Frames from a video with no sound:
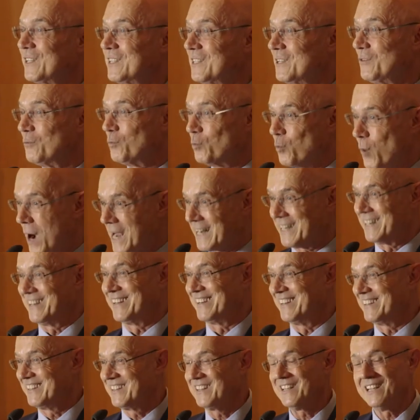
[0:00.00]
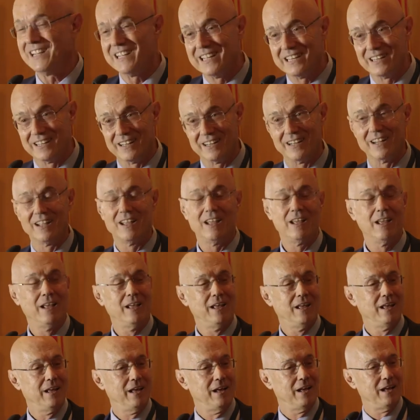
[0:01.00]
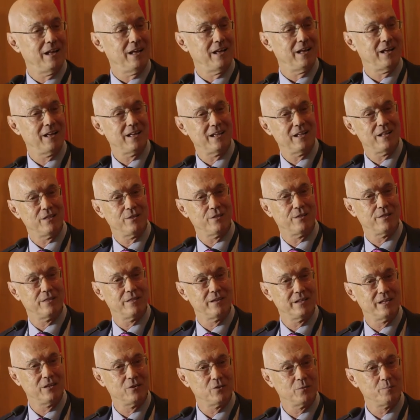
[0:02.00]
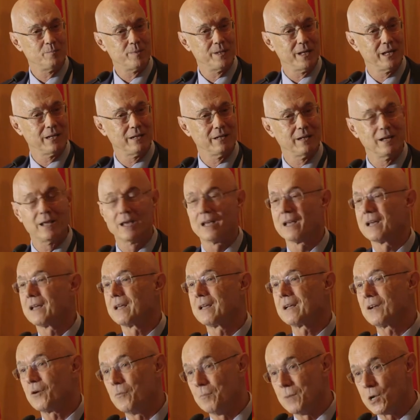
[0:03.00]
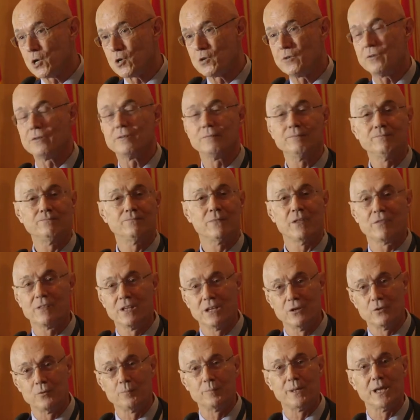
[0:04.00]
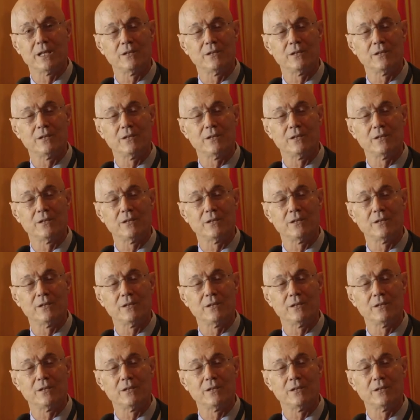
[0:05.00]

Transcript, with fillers: one in Uh, the European uh, Commission and the European